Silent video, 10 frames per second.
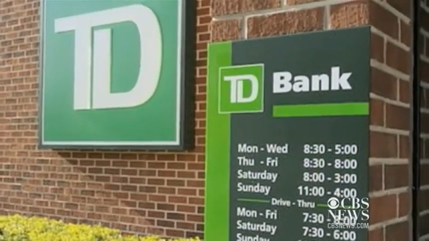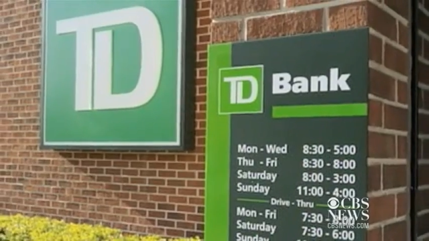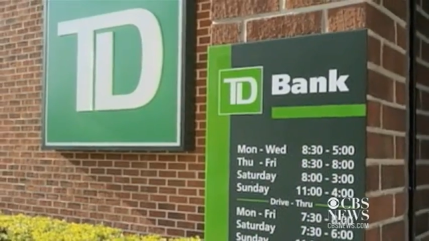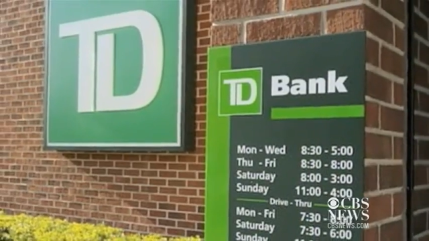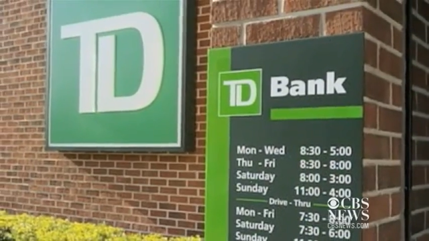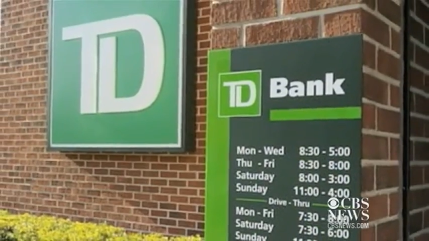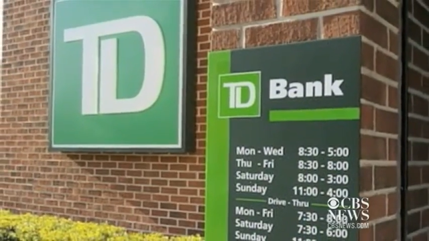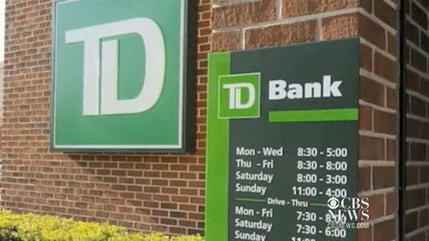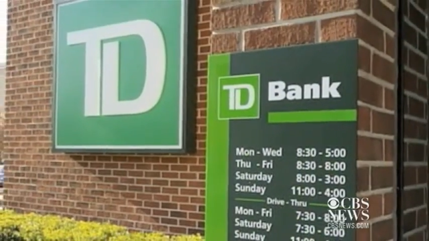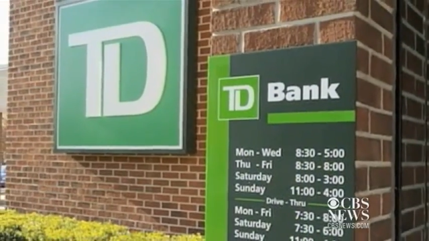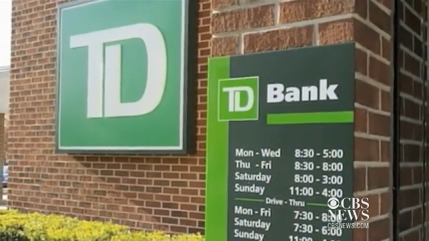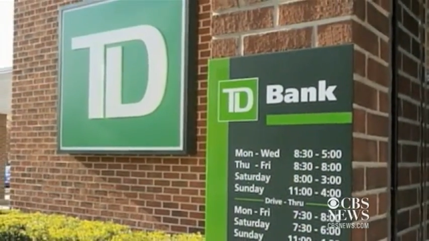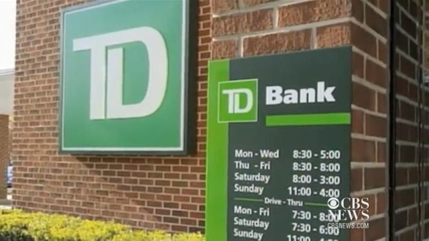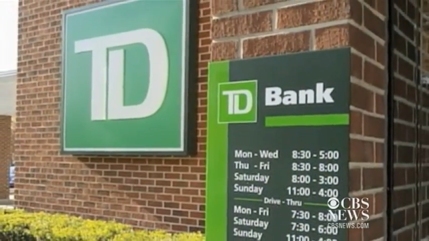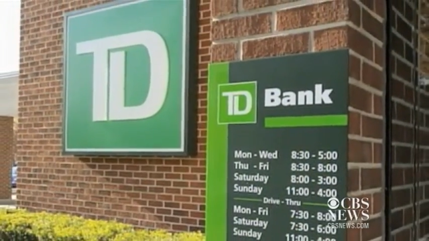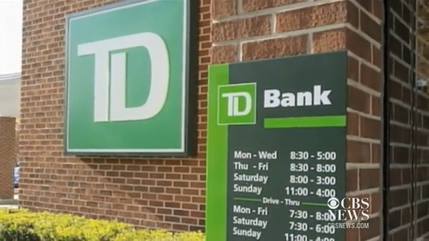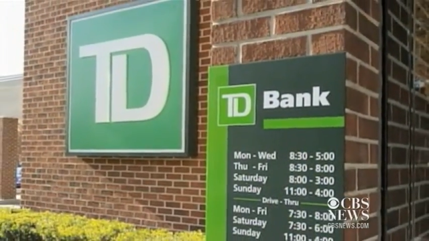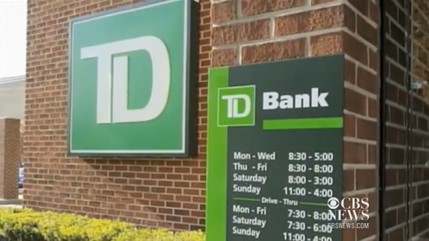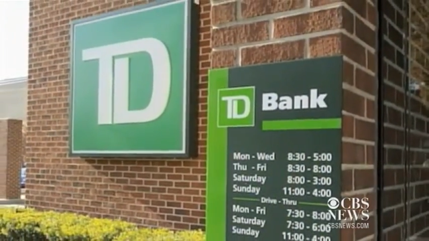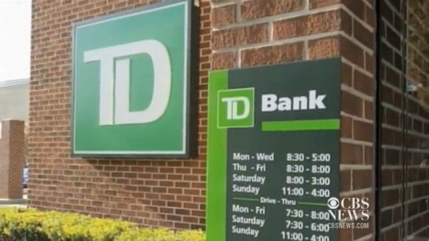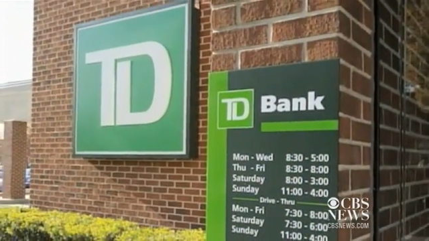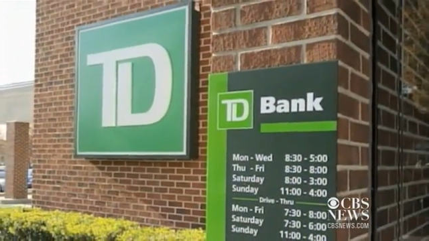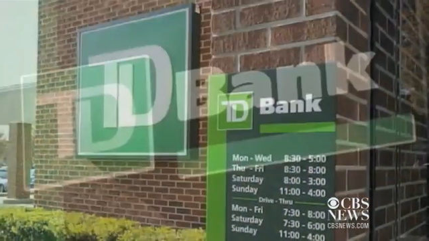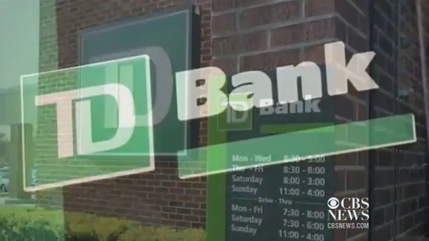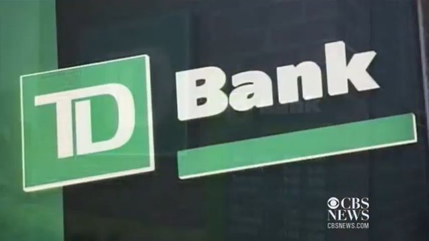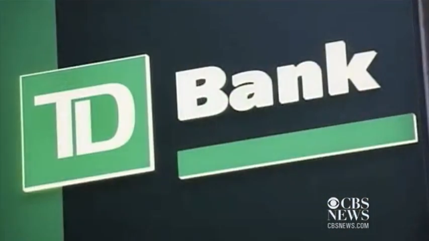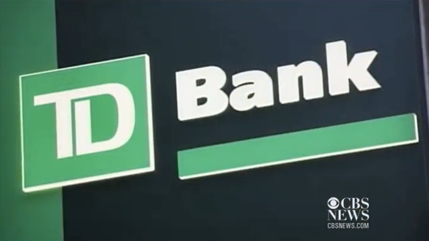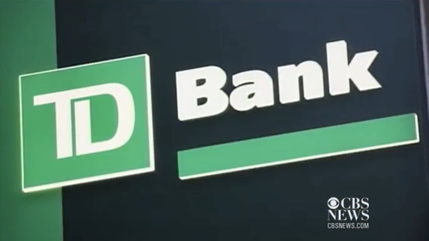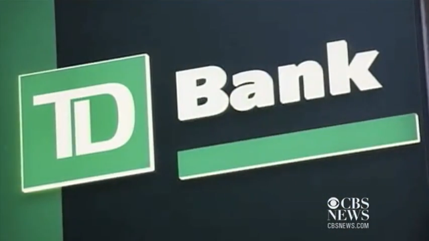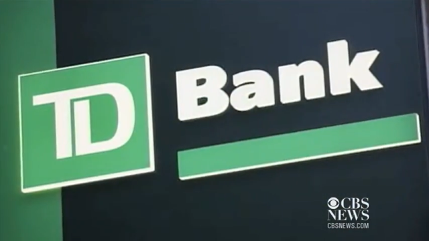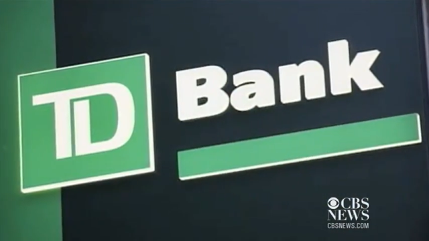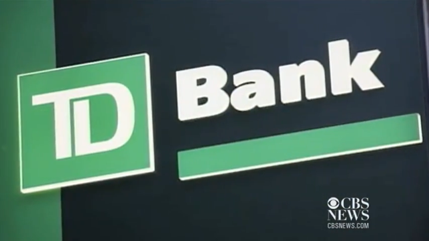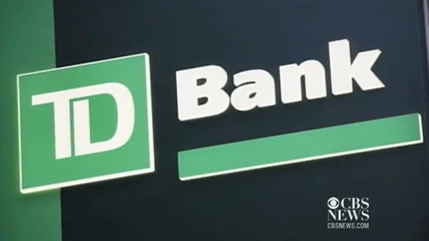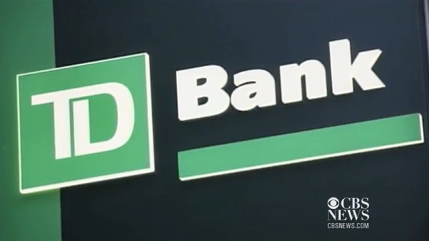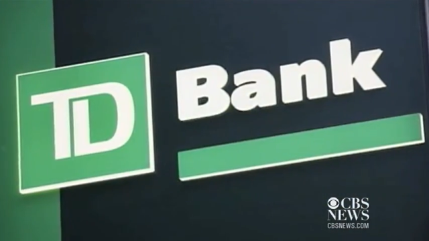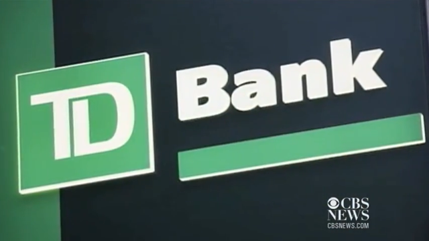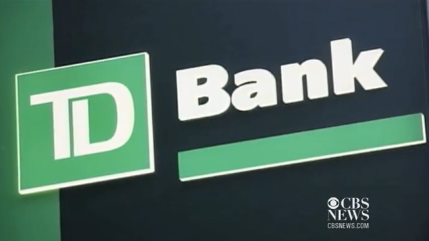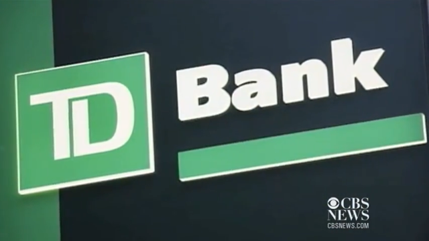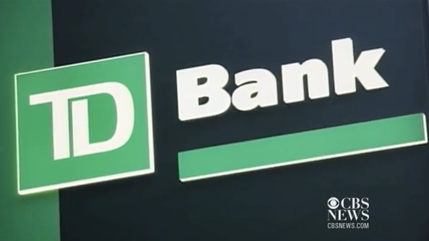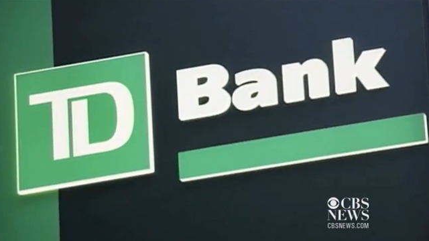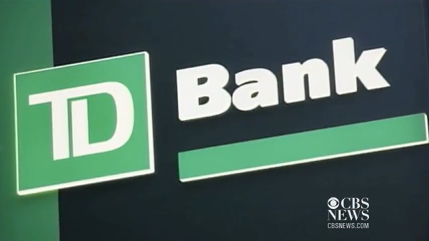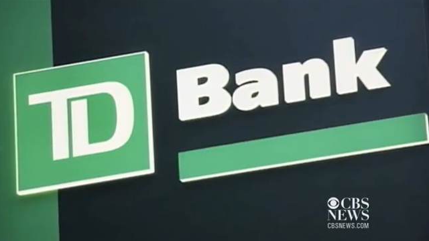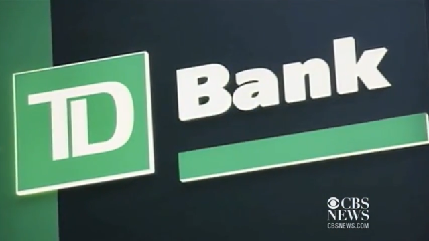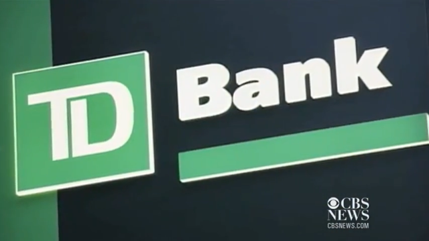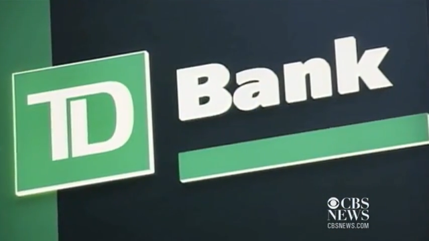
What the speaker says: (no speaker visible)